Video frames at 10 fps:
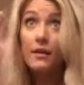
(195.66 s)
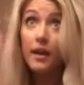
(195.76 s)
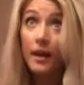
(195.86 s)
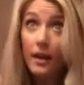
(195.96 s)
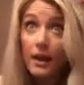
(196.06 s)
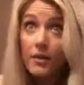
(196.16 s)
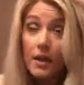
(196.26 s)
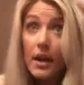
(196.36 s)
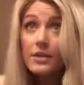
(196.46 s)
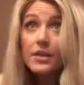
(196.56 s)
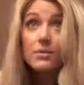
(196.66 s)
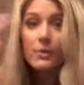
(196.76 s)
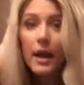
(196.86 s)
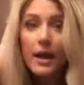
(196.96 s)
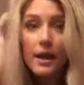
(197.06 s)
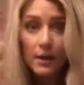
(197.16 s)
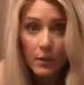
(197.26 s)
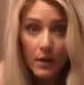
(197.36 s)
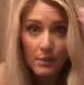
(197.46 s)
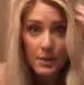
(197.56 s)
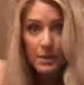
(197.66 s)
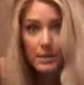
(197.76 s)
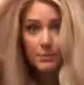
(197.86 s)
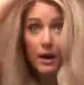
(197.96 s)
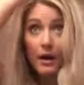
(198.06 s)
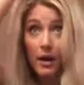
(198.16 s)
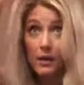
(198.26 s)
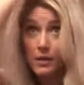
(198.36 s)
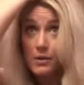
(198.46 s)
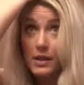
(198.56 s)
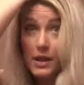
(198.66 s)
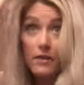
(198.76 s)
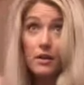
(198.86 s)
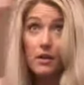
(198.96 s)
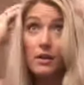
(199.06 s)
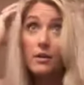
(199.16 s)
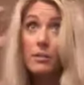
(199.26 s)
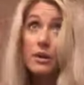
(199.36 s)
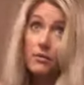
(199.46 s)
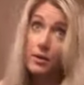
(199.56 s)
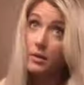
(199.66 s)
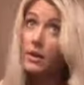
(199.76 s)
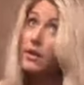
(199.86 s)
Okay, and then I just, when I'm to this part, I'll usually give it a little bit of a